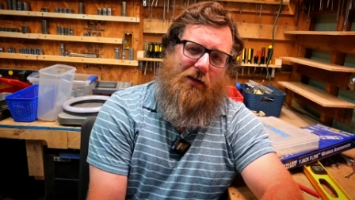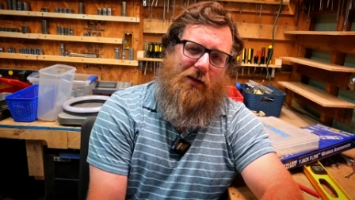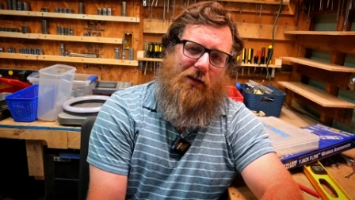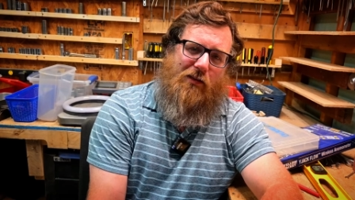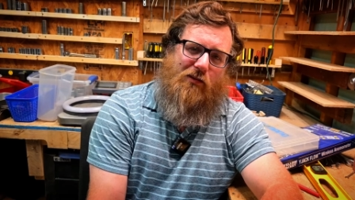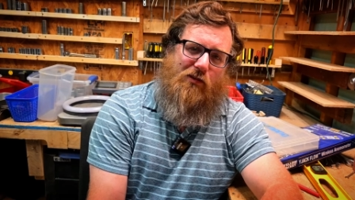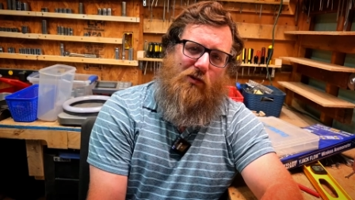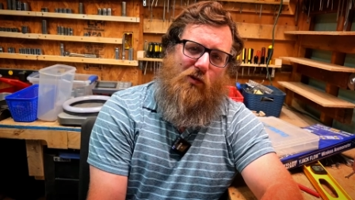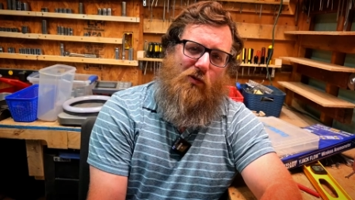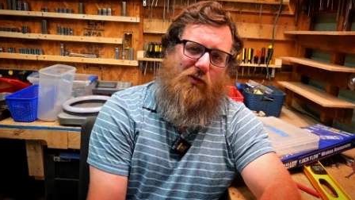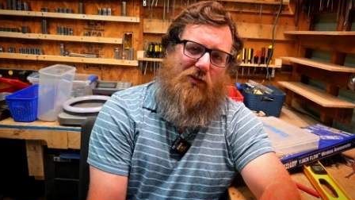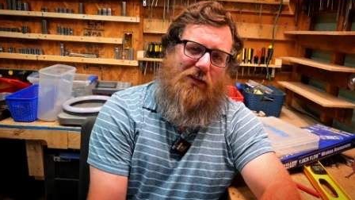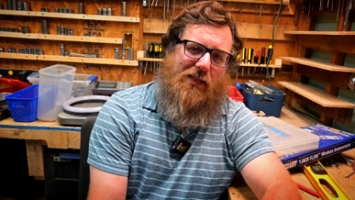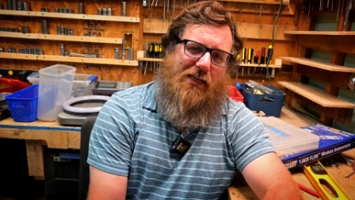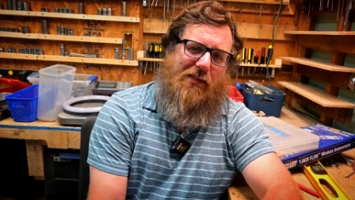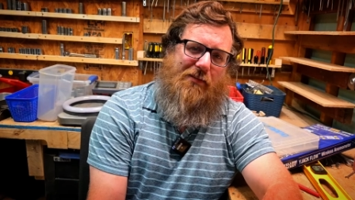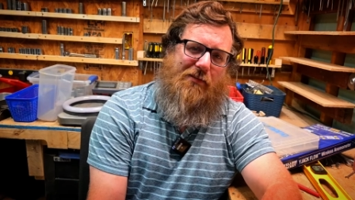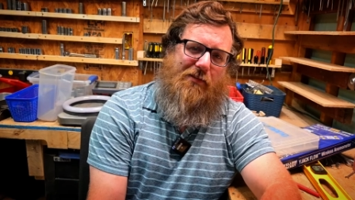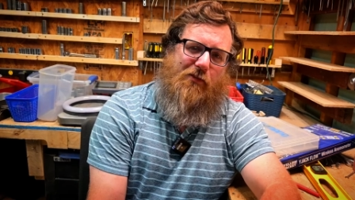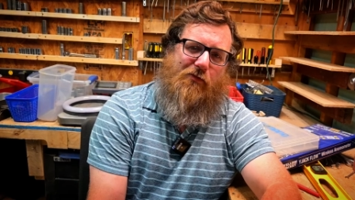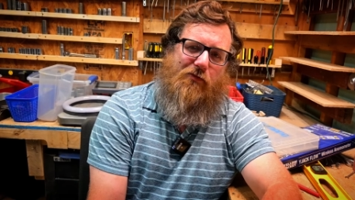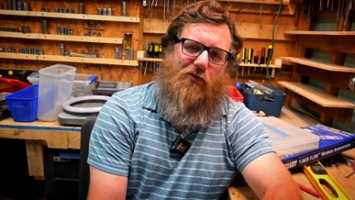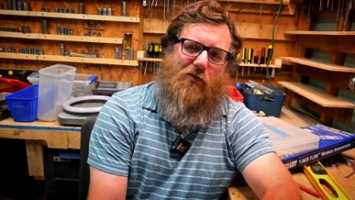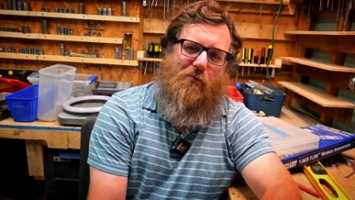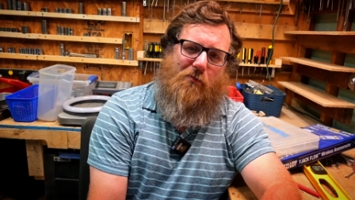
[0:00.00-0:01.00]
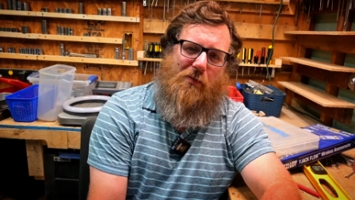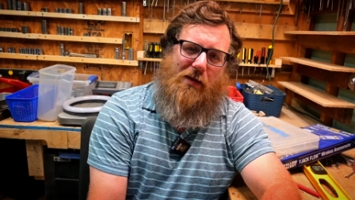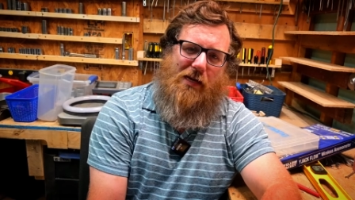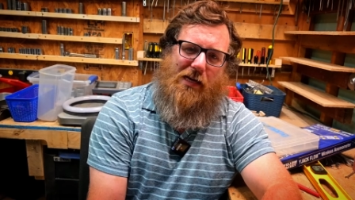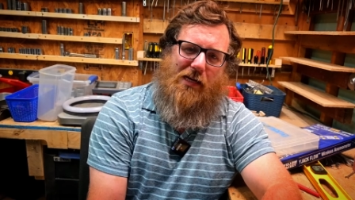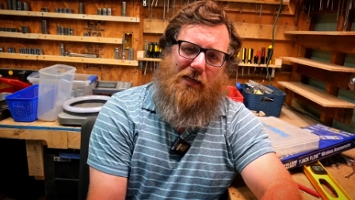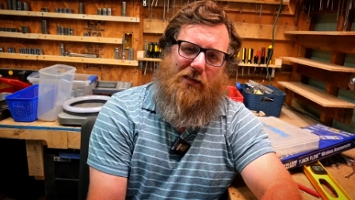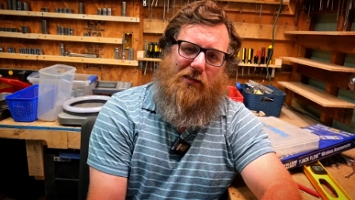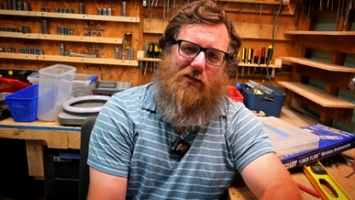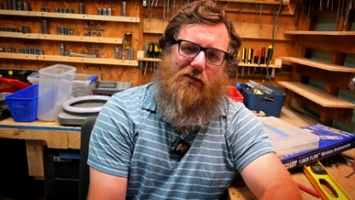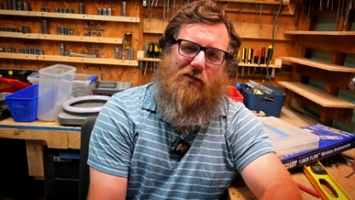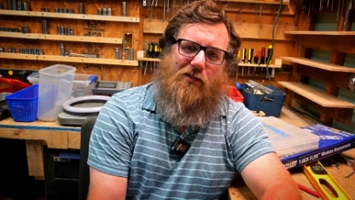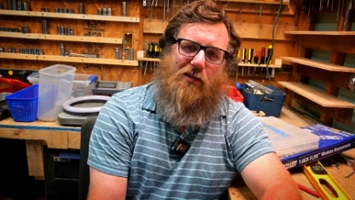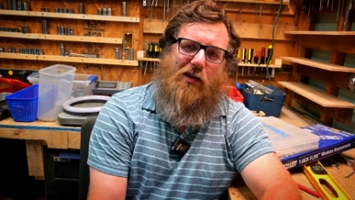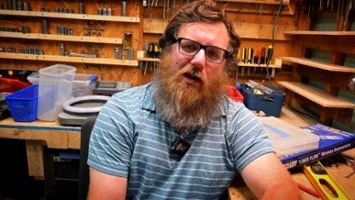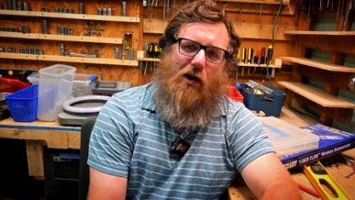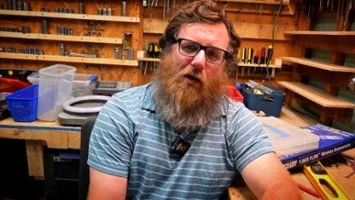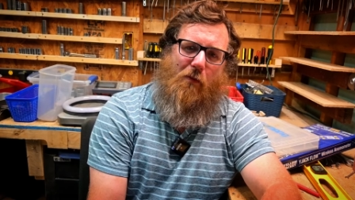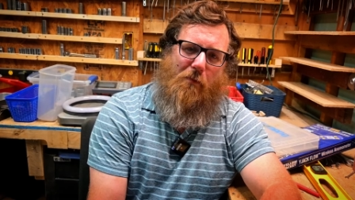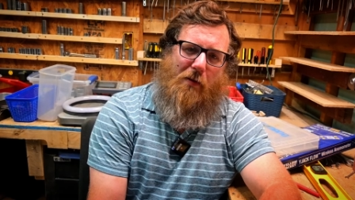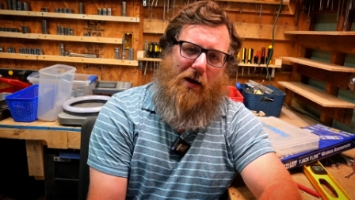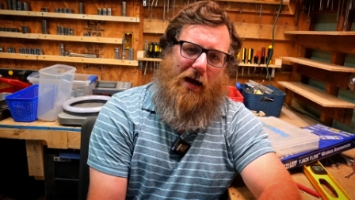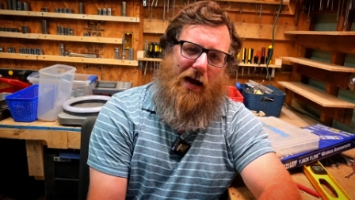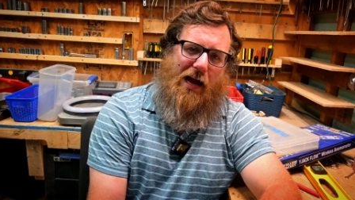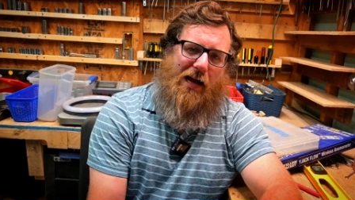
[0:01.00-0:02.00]
So it was easier for me just to go
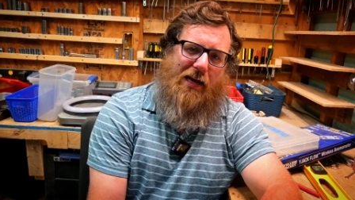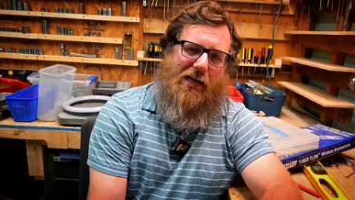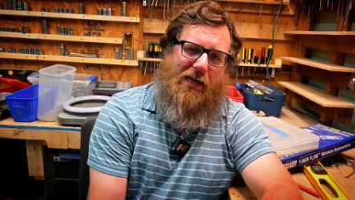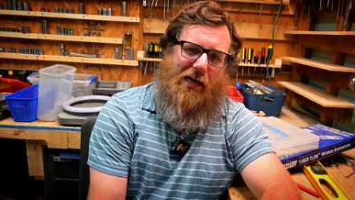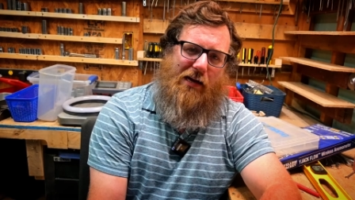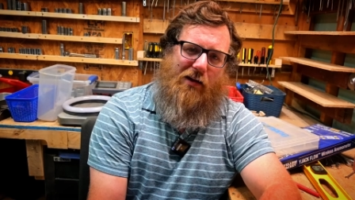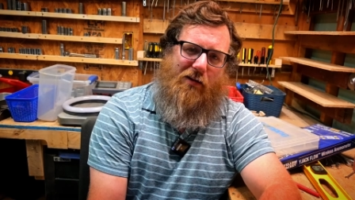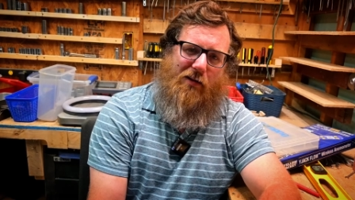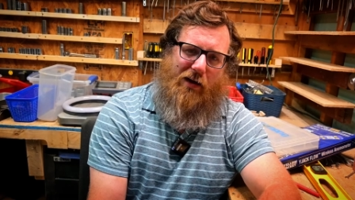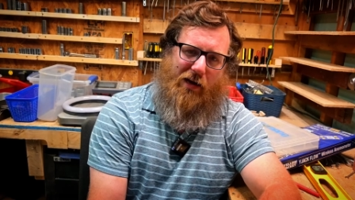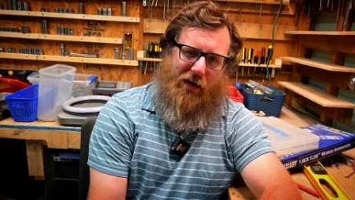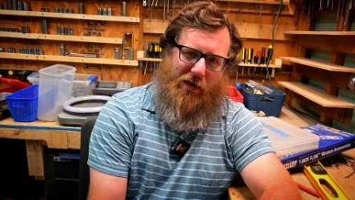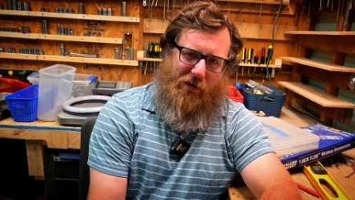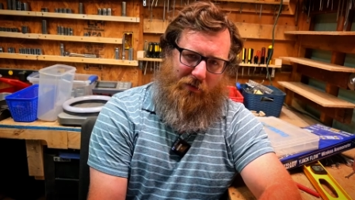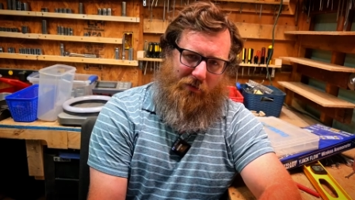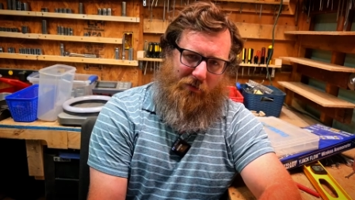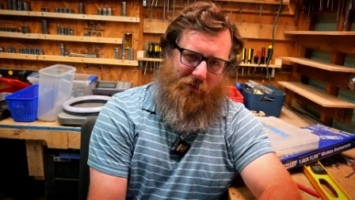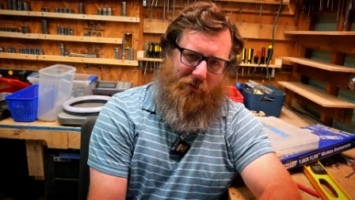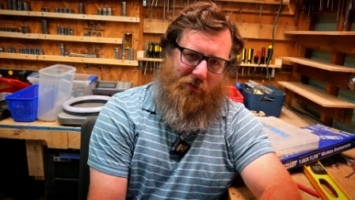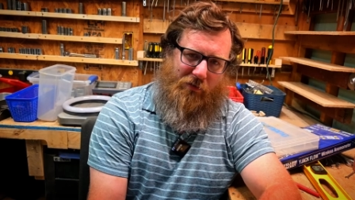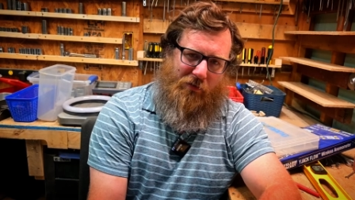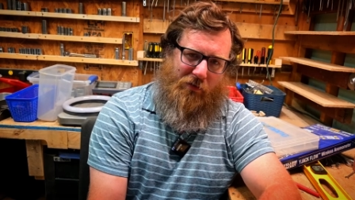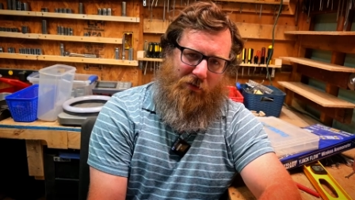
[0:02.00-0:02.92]
buy an air handler.